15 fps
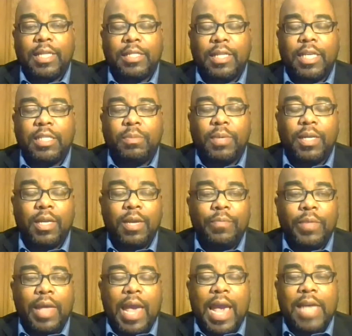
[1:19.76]
many of these things. But
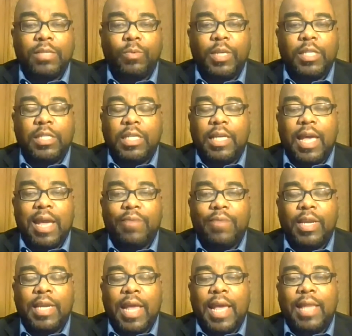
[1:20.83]
as we see
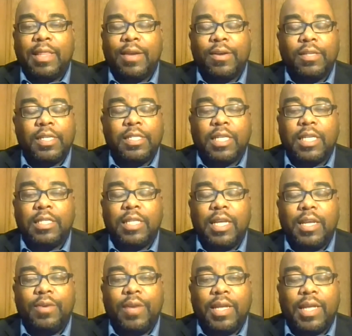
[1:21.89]
every day, there are these
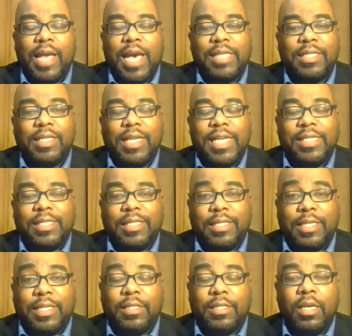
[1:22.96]
continued and constant
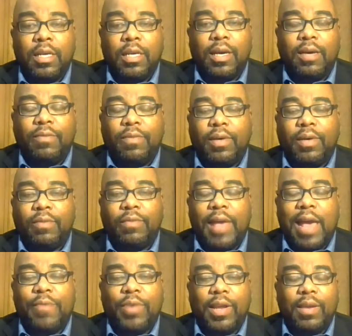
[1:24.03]
instances of,
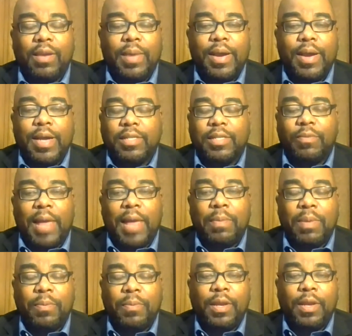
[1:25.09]
of African Americans, of
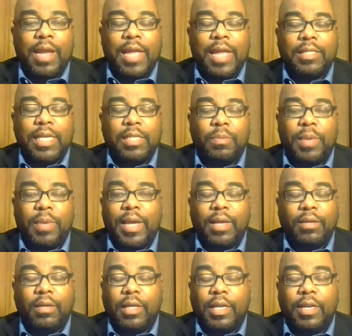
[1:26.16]
black people in the United States
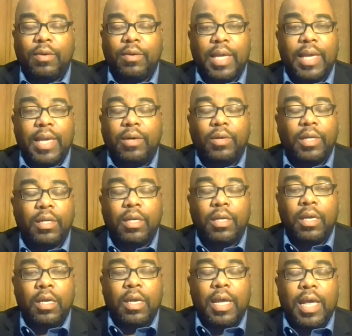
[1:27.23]
being, you know, killed
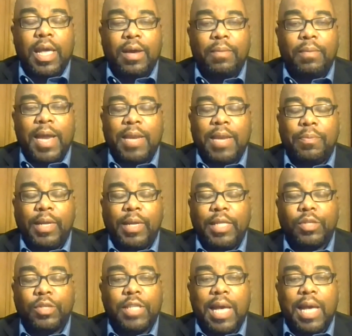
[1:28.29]
and Uh, by the
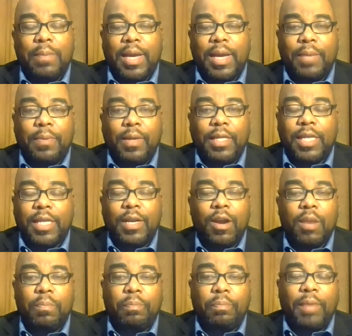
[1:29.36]
police or shot by the police,
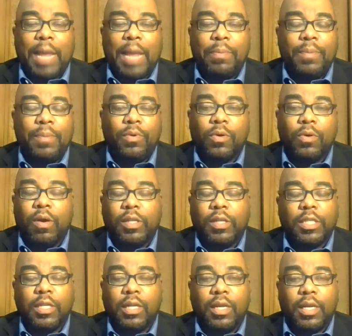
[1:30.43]
unarmed black people
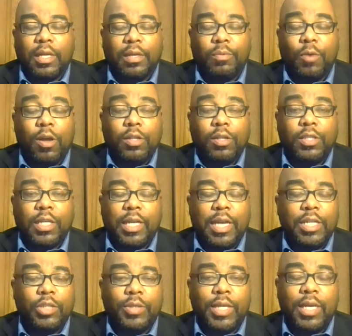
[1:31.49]
across the across the
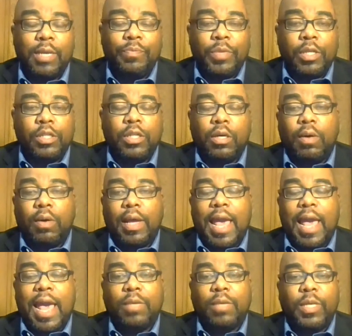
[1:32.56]
country.
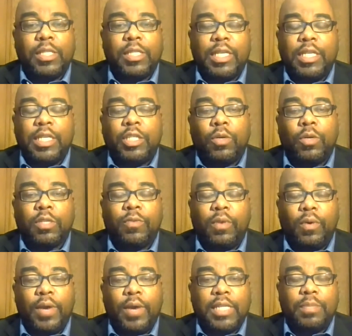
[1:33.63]
So as we see George
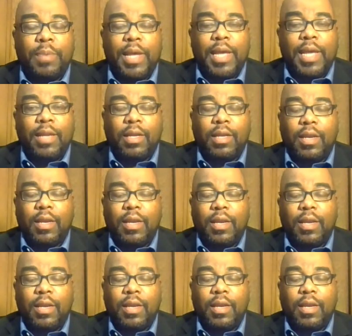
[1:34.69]
Floyd as being, you
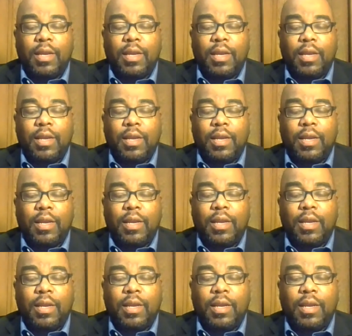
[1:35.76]
know, perpetrating
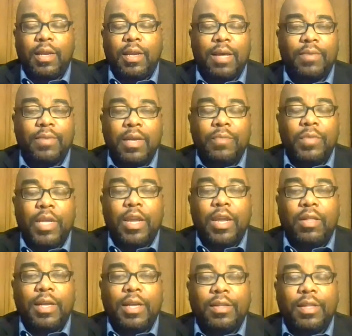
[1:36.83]
all of this stuff,
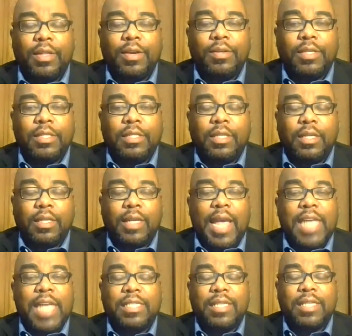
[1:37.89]
you know, there there are these
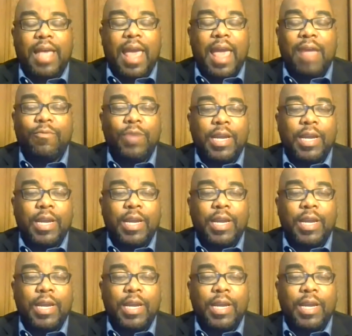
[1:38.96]
cases